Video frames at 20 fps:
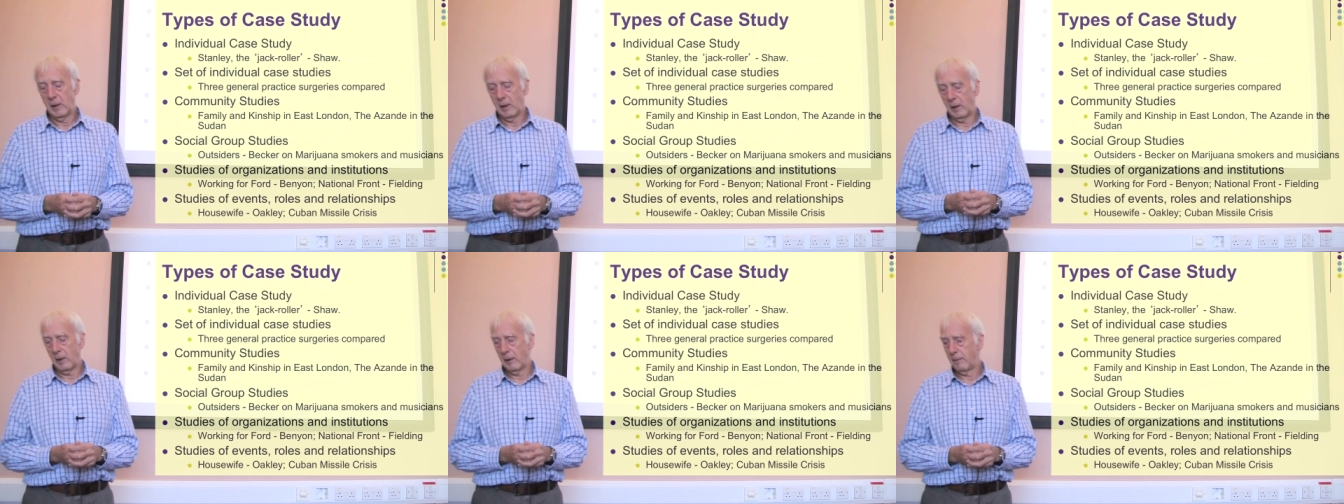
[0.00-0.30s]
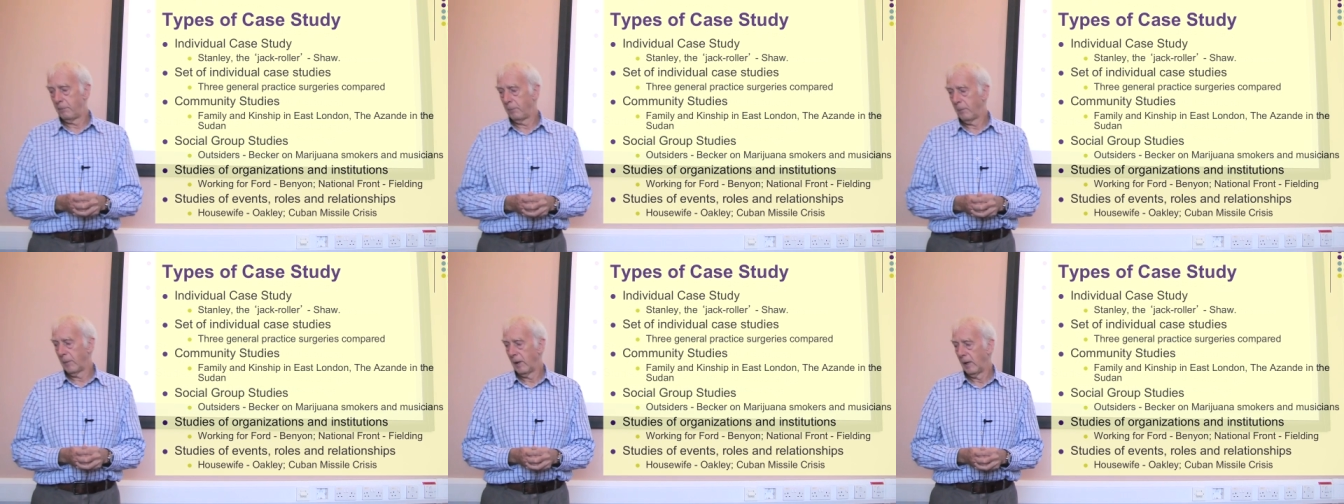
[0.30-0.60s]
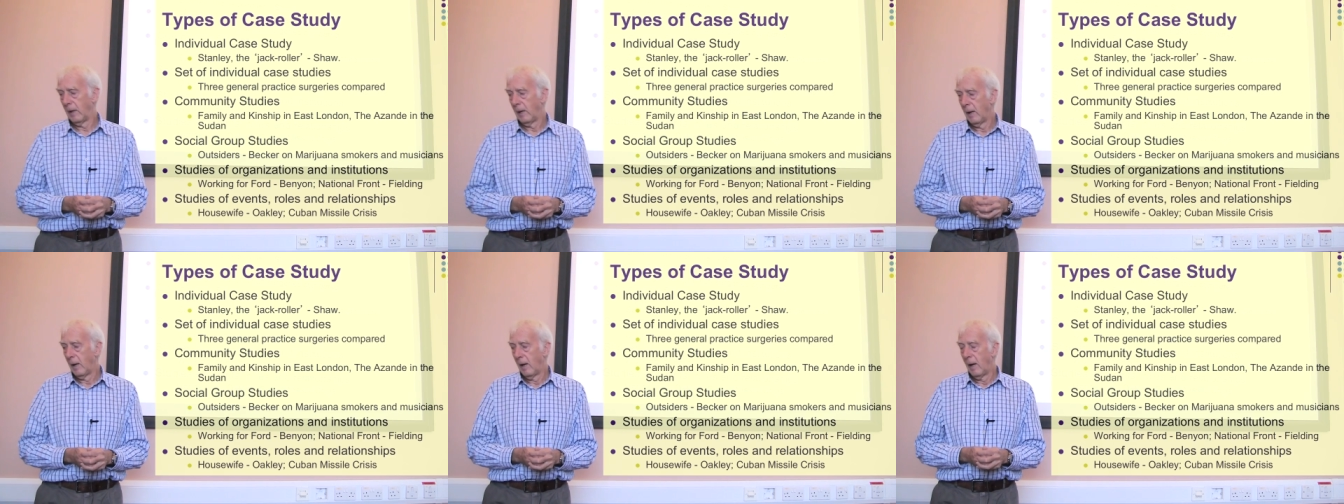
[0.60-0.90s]
And
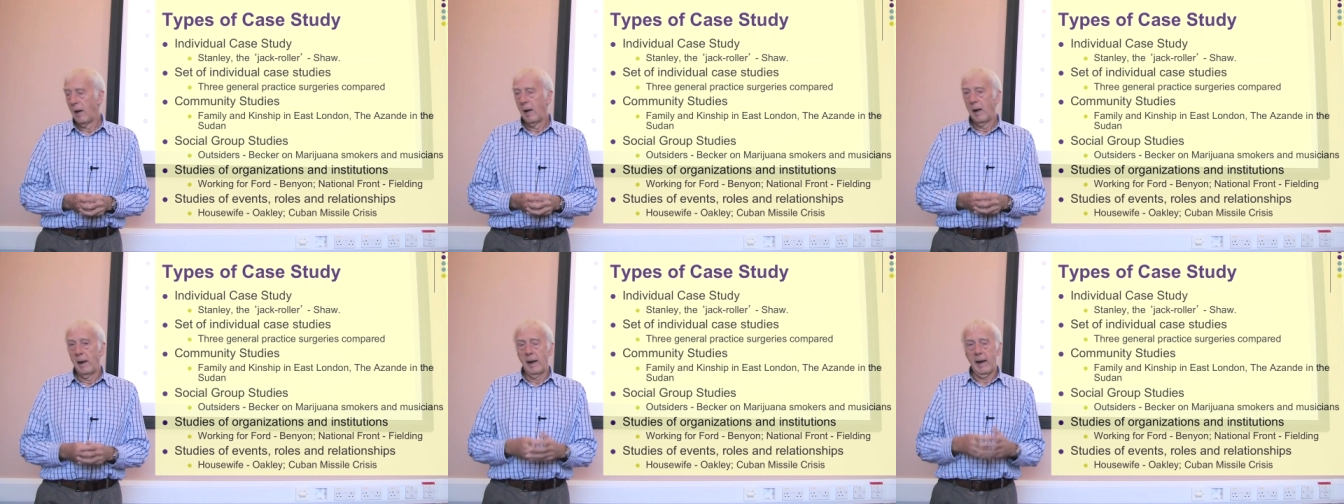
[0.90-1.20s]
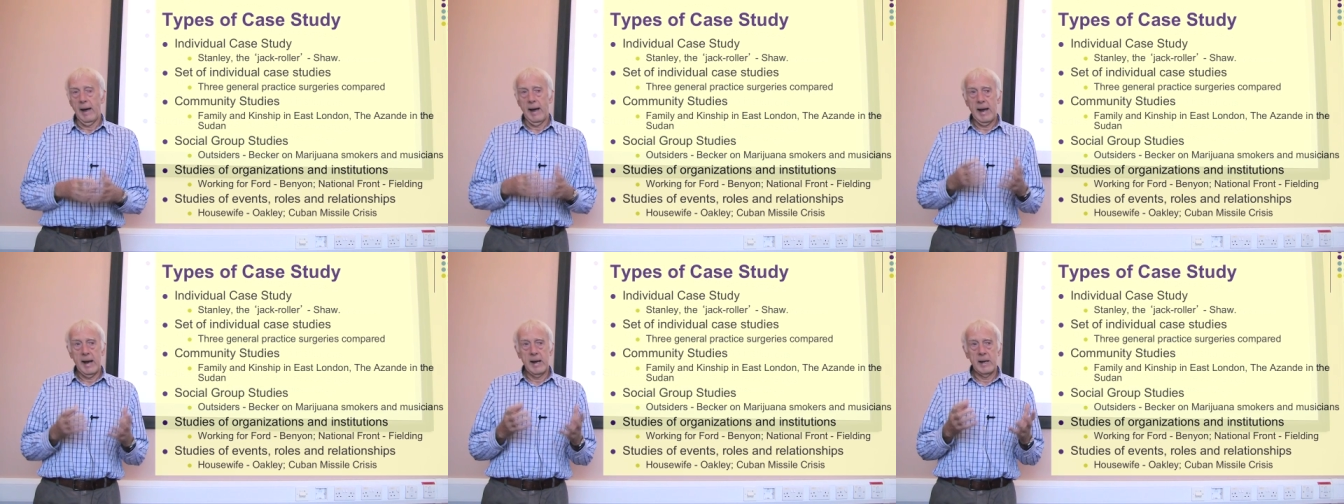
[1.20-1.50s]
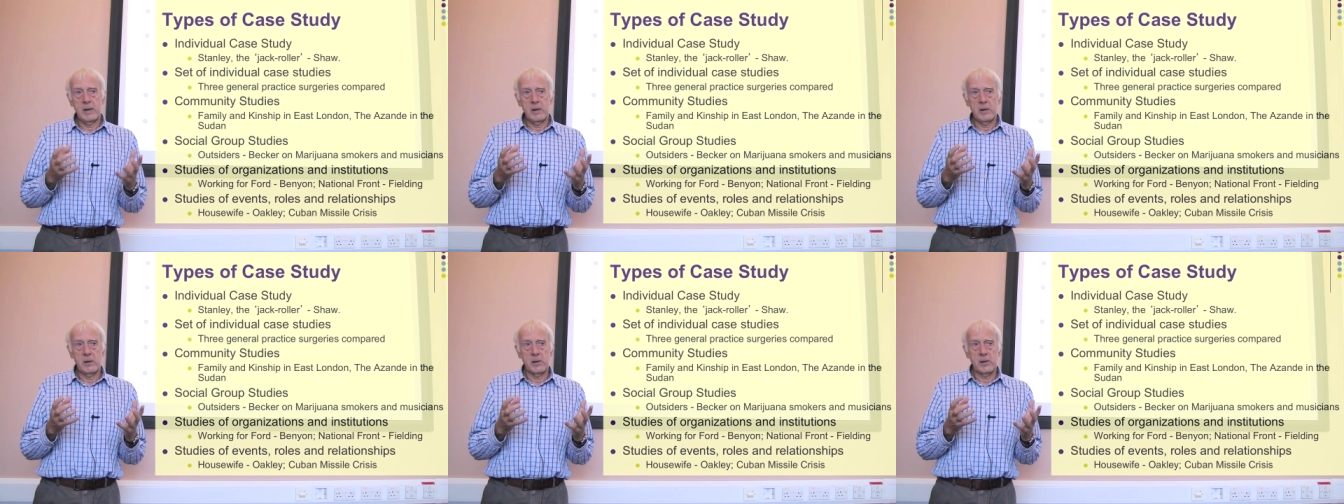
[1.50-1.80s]

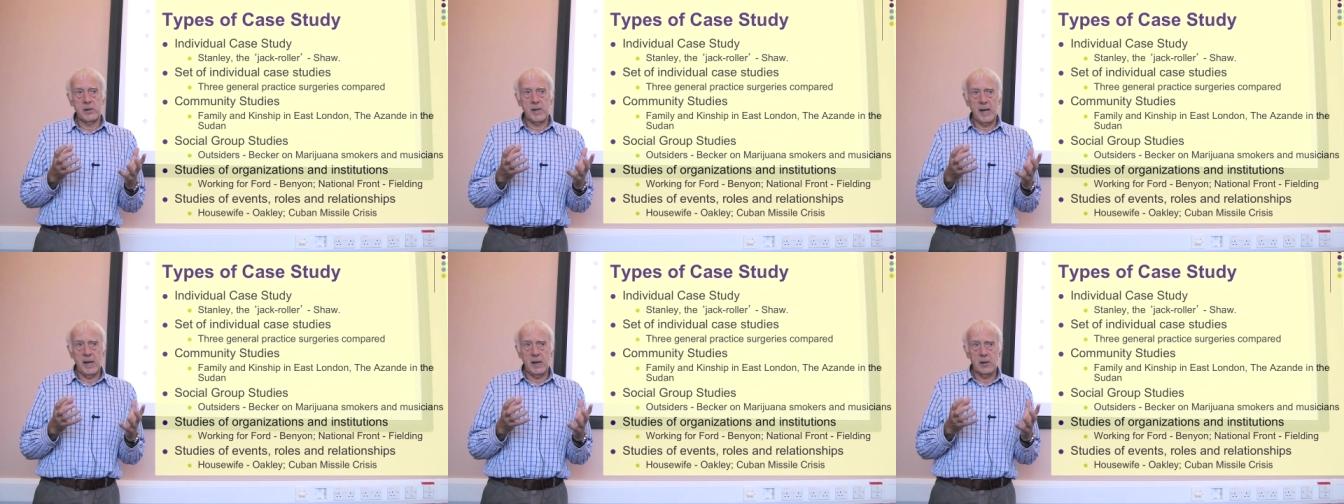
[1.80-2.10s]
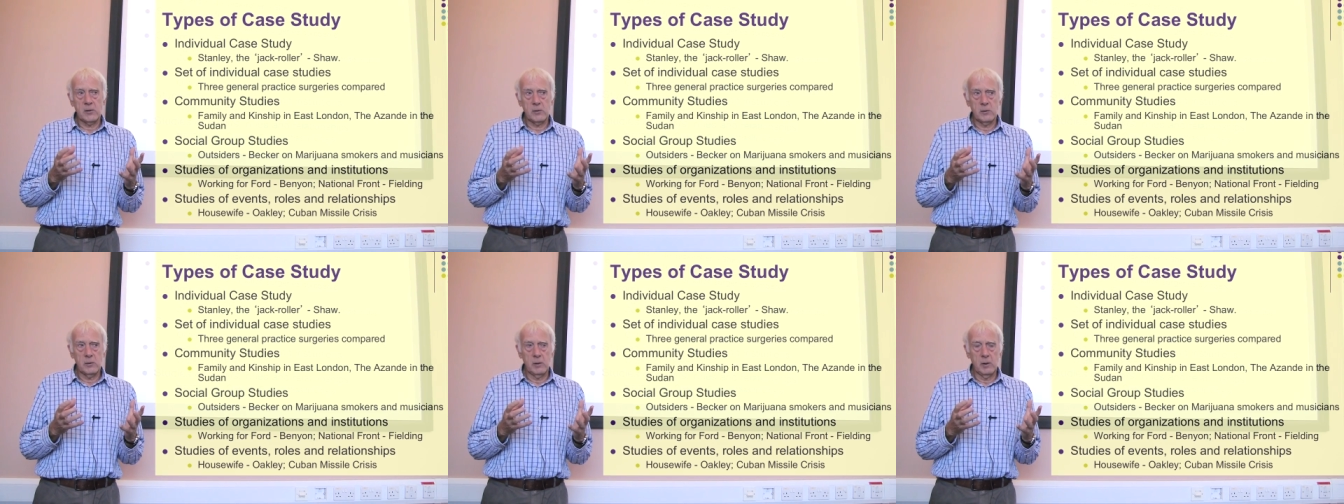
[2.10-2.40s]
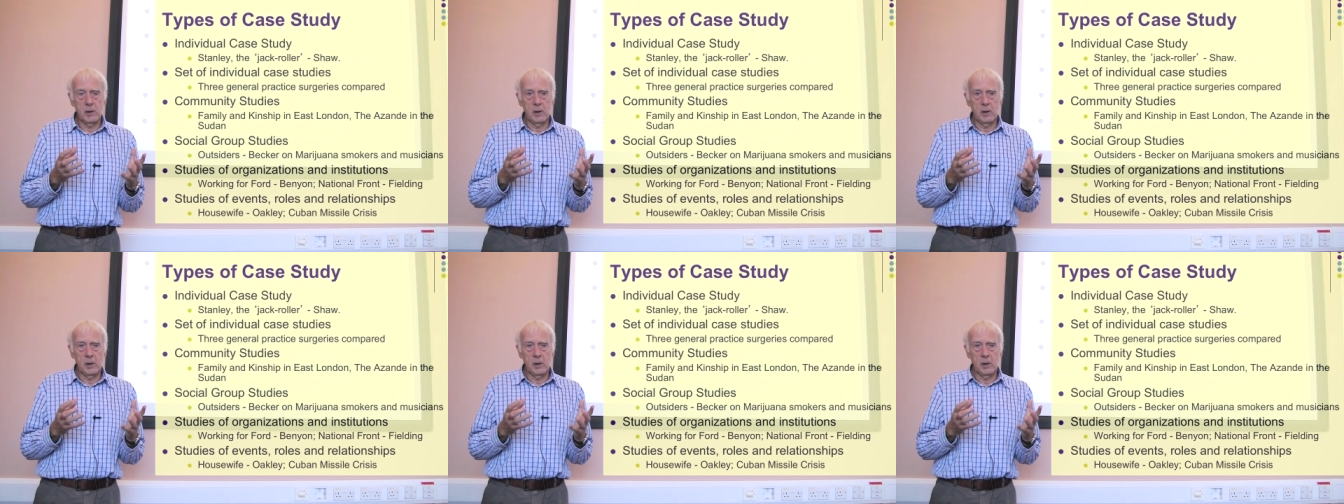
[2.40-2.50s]
that